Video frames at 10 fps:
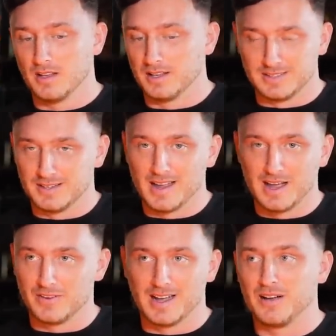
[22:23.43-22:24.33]
I didn't
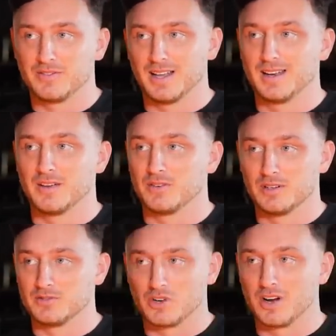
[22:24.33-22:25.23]
ever have that level
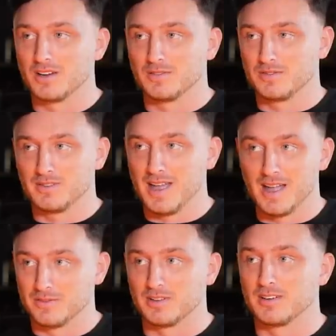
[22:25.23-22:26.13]
of drive
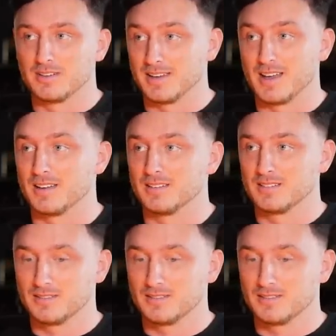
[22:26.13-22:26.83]
ever mm-hmm. again.